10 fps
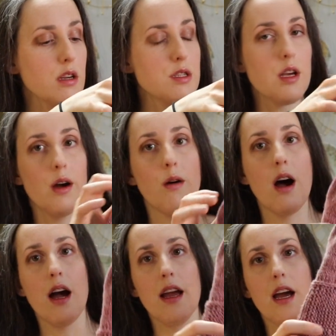So
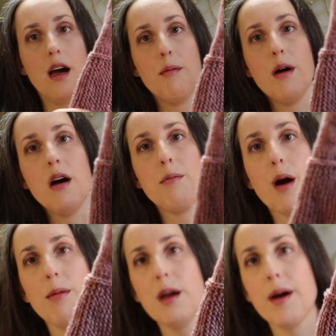I am
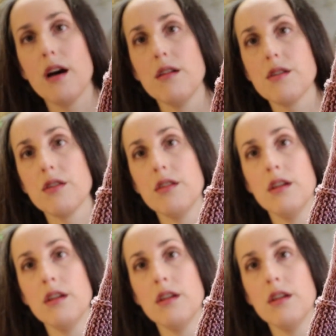probably about,